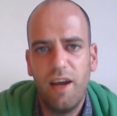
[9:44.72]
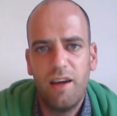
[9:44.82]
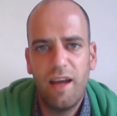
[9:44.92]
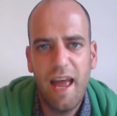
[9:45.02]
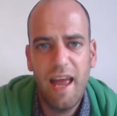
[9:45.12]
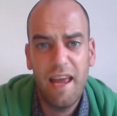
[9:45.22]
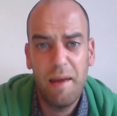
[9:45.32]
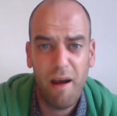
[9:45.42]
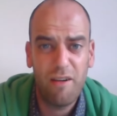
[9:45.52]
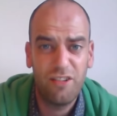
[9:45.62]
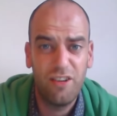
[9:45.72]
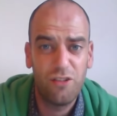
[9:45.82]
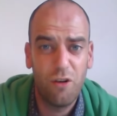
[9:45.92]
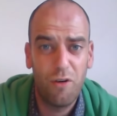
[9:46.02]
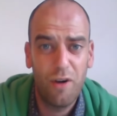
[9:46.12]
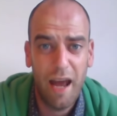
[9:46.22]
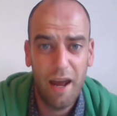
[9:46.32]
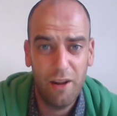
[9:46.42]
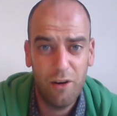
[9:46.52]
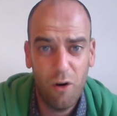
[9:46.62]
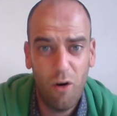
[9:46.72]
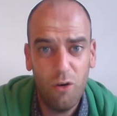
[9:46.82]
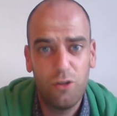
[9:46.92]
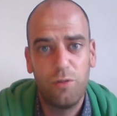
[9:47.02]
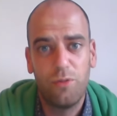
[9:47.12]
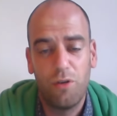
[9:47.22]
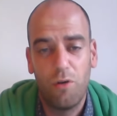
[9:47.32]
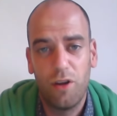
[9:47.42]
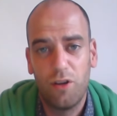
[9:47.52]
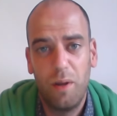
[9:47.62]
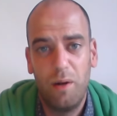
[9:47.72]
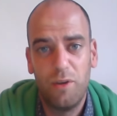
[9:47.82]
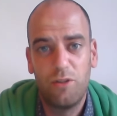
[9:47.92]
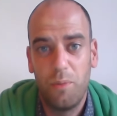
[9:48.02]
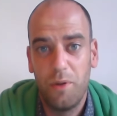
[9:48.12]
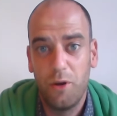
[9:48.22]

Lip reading: I love you for, yeah. He's actually one of my favourite YouTubers.